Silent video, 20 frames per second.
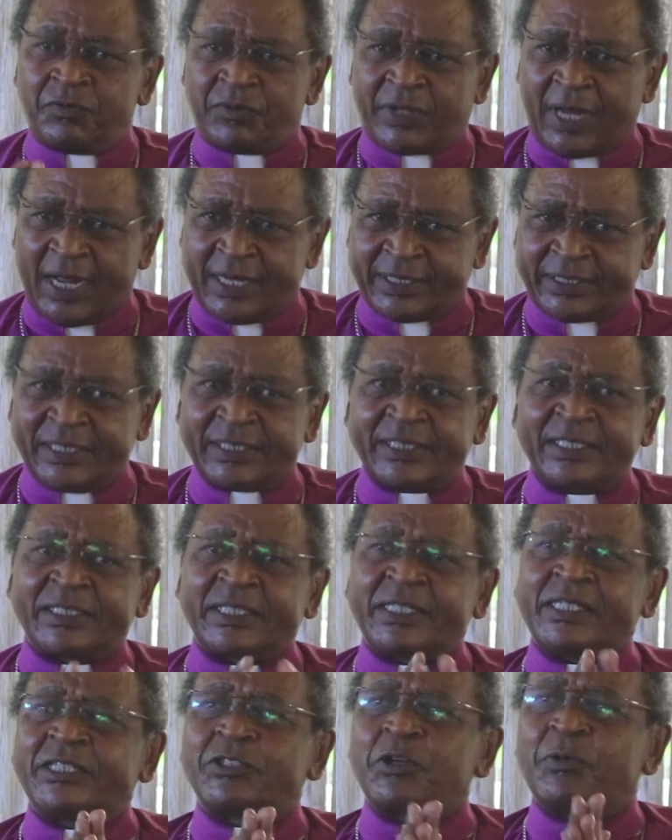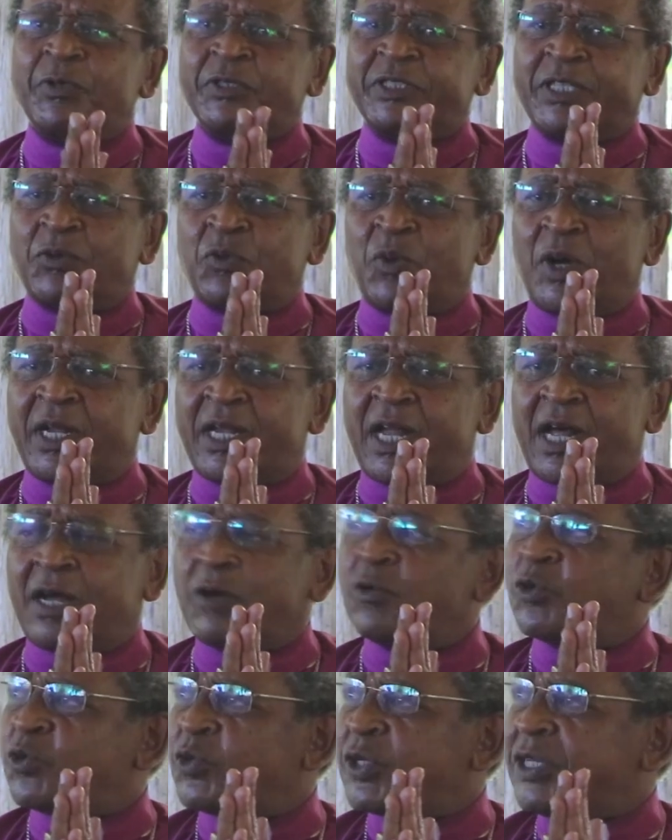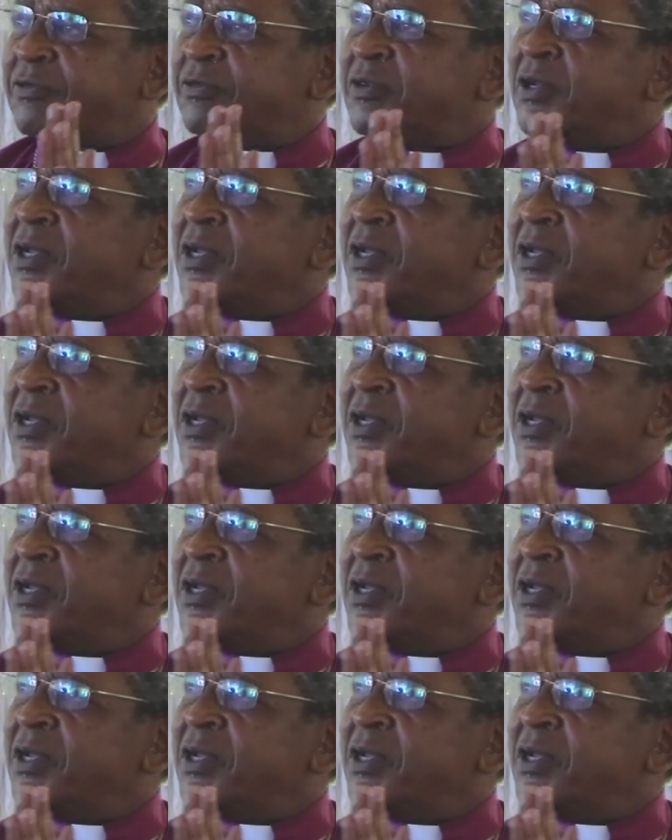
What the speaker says: taasisi zilizopo zinakuwa na utulivu.